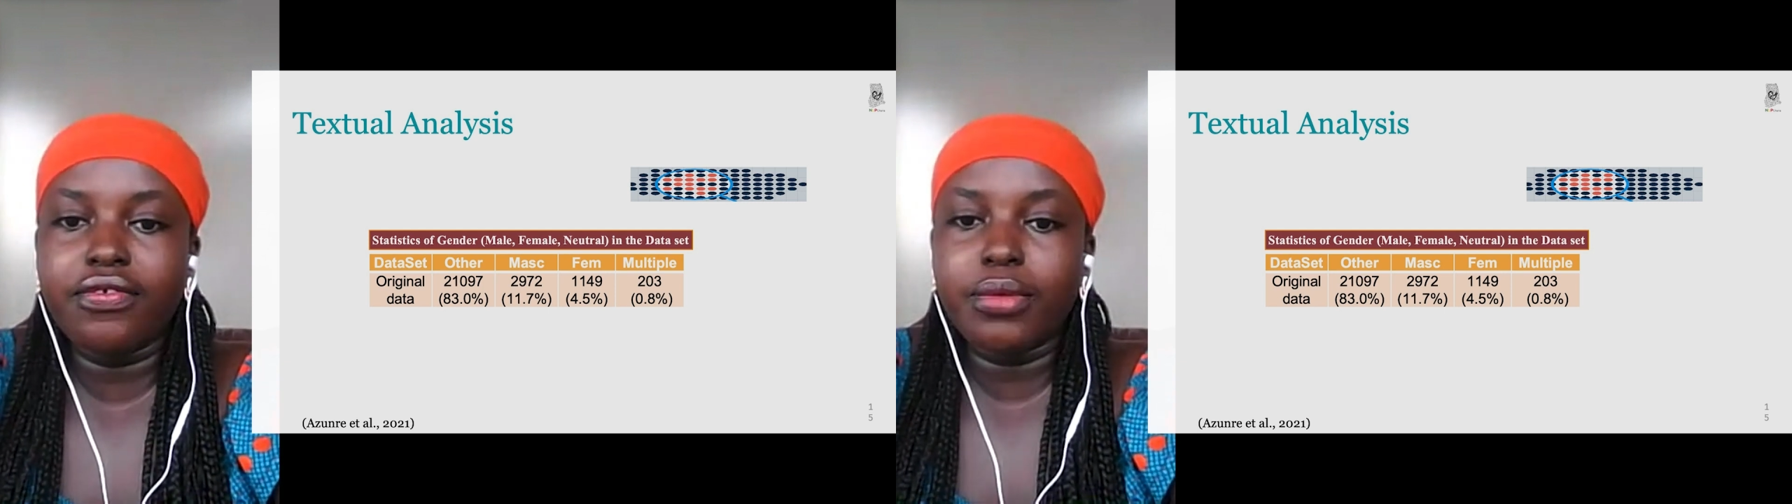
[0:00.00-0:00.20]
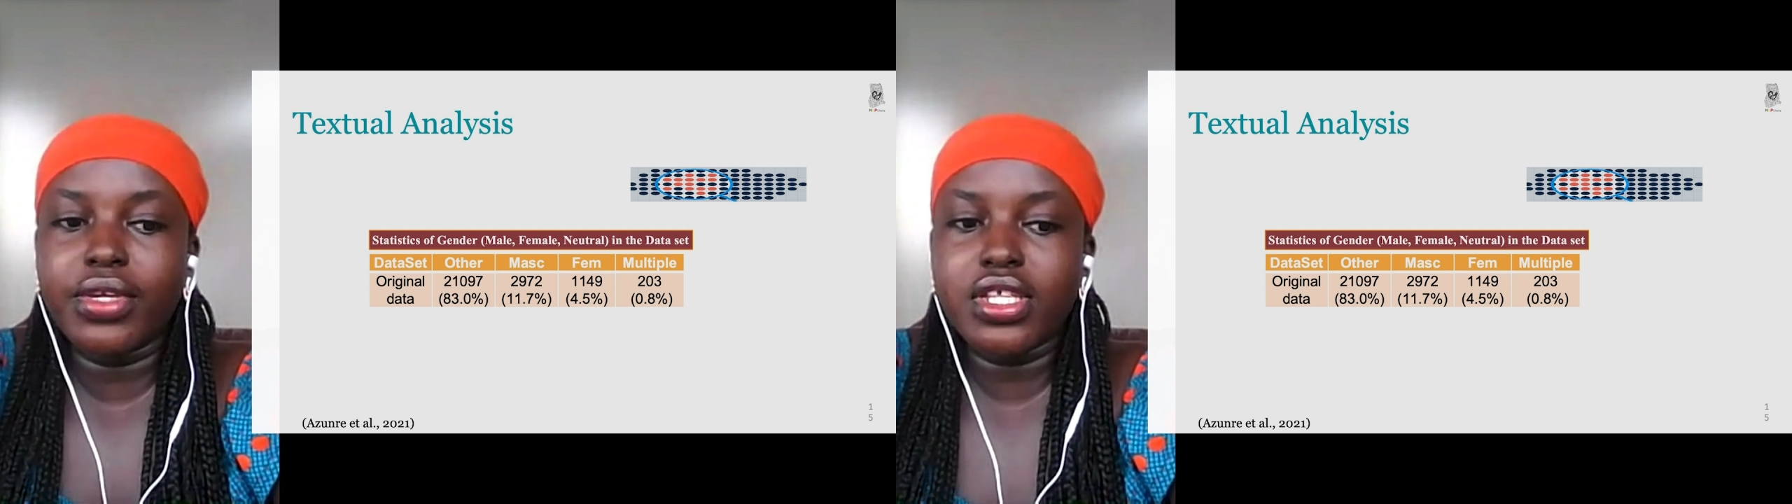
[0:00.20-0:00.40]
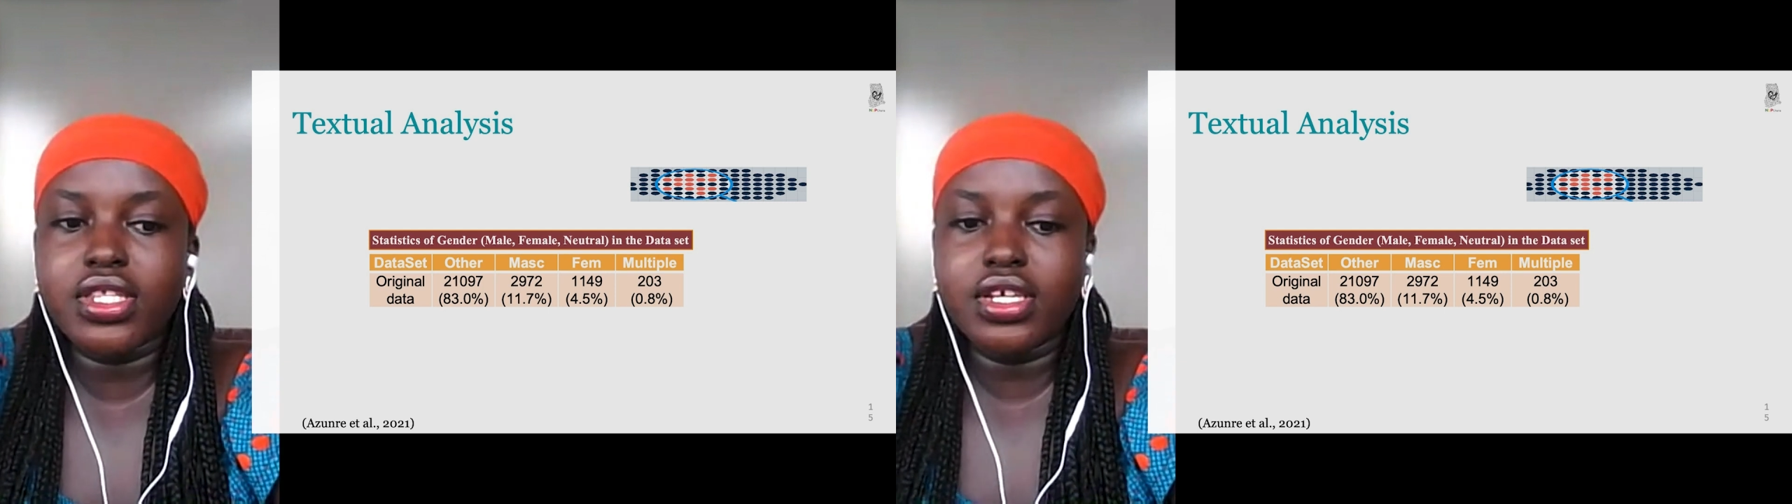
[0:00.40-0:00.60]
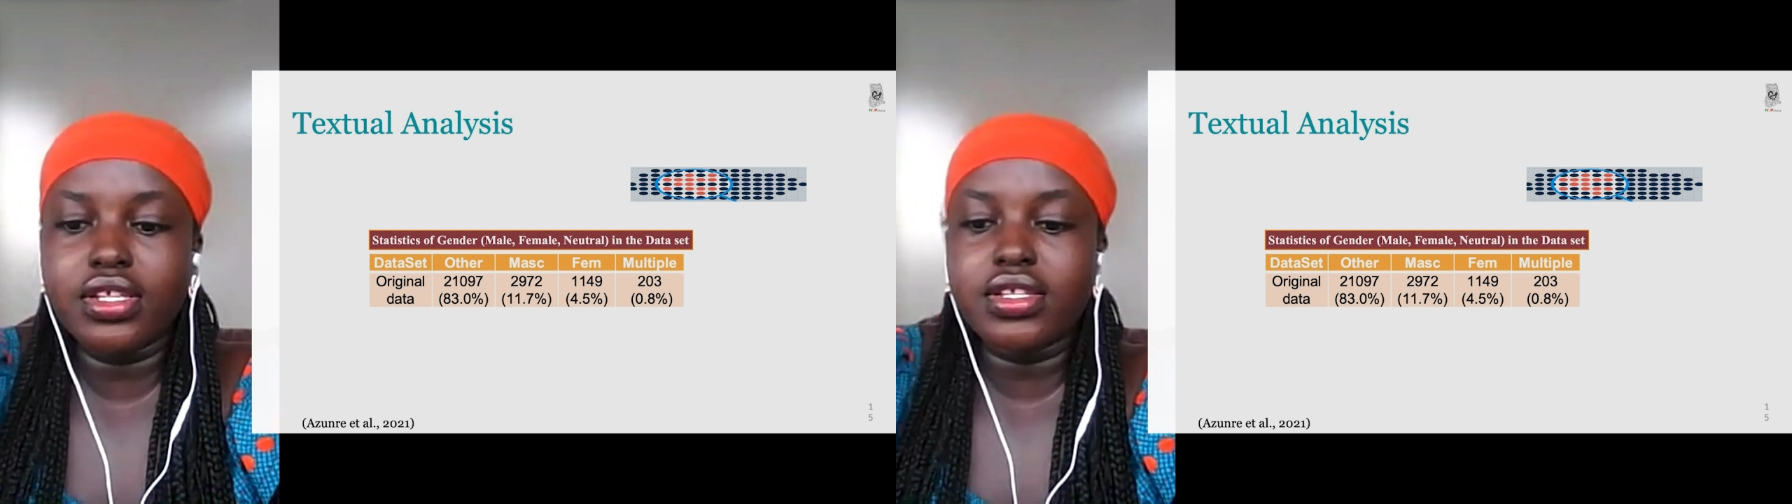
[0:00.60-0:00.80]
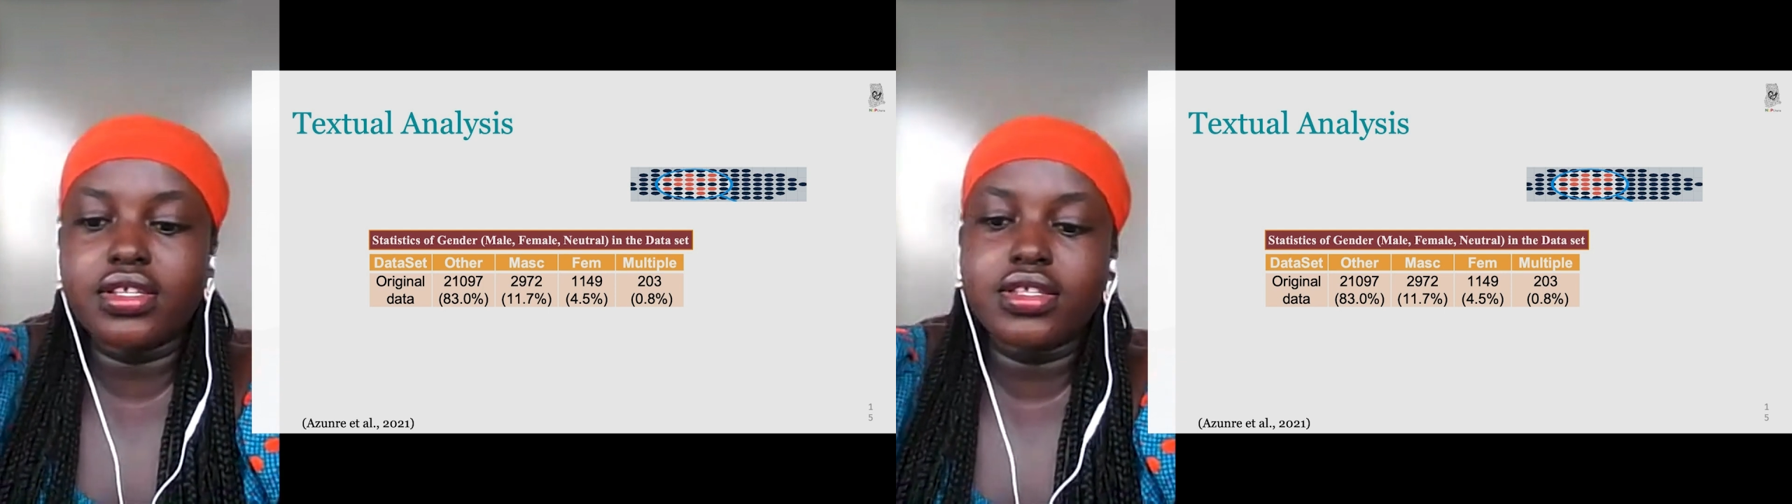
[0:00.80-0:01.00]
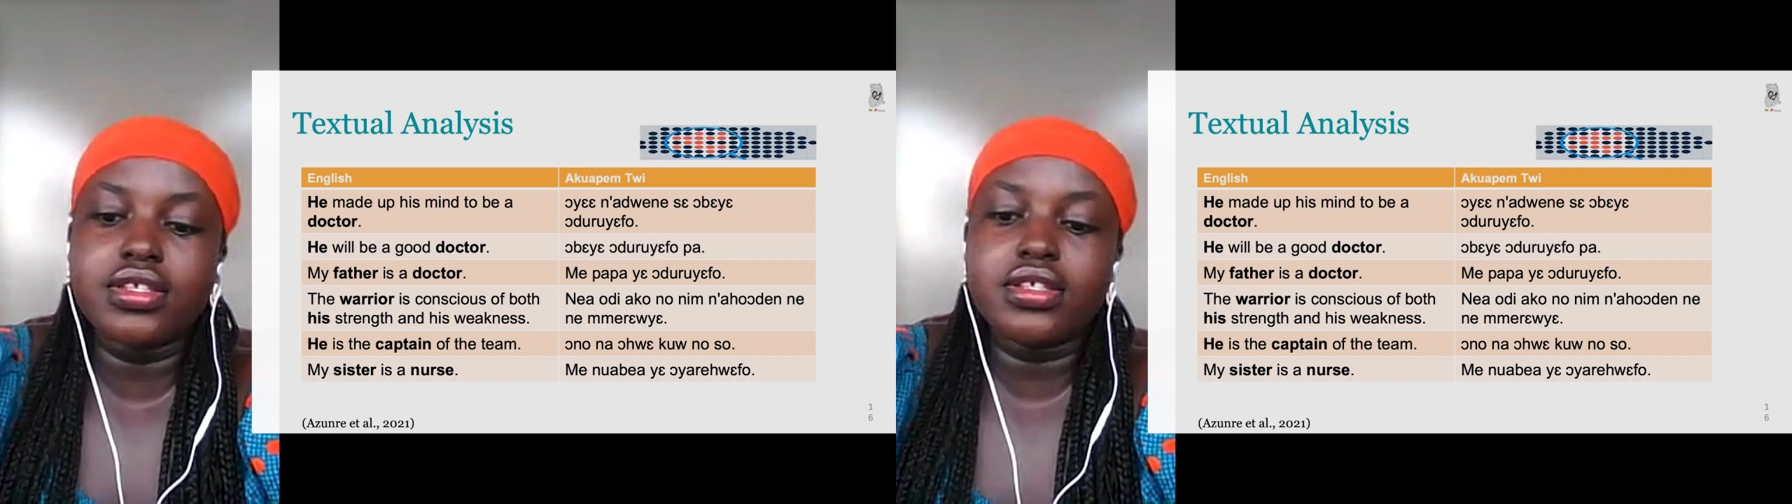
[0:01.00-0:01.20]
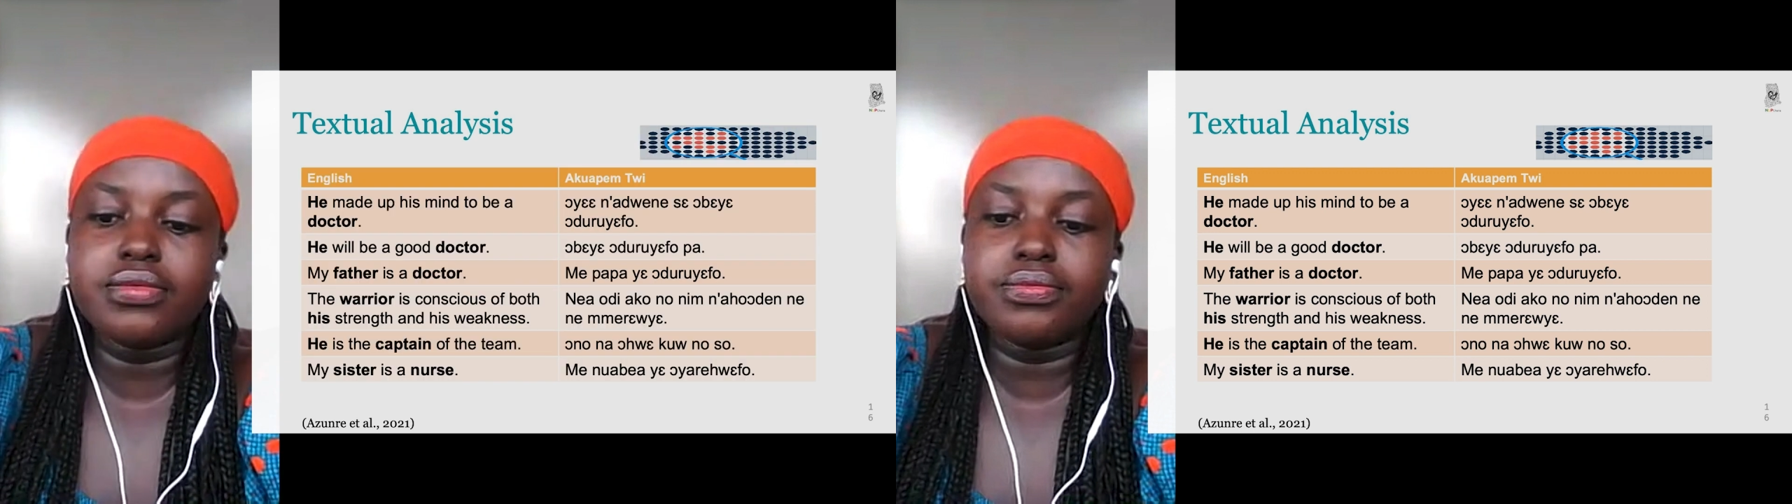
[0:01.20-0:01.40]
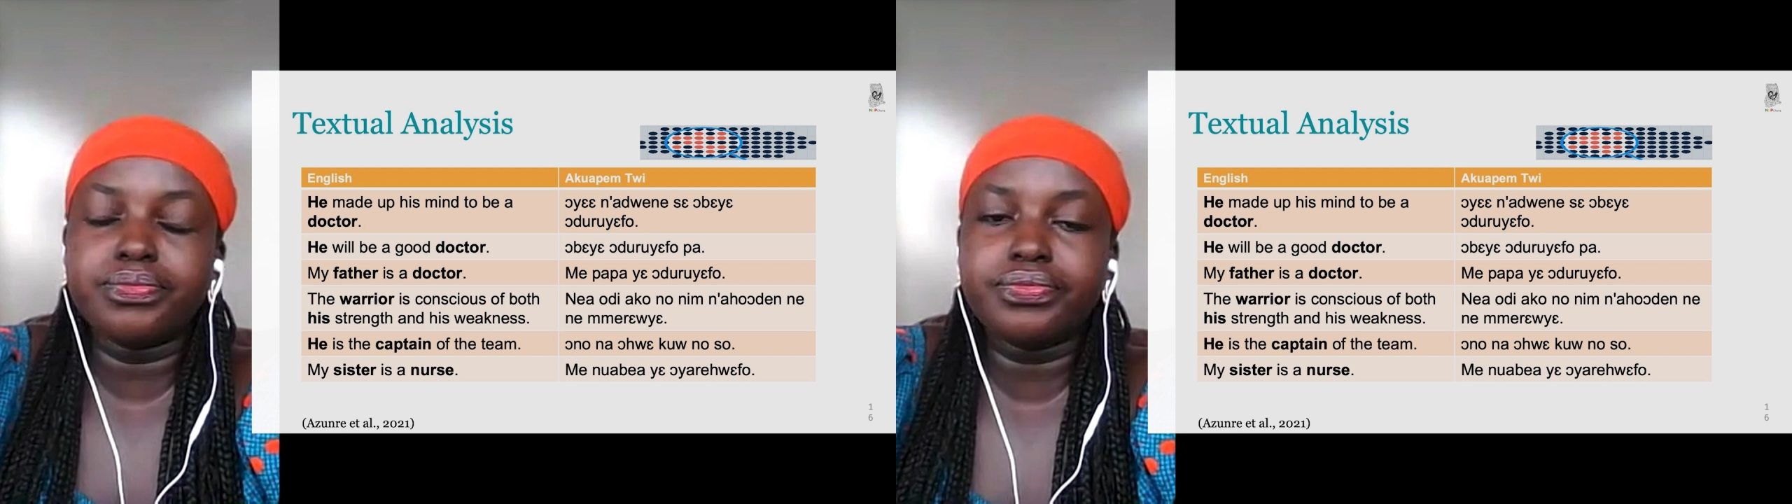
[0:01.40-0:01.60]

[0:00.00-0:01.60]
feminine sentences.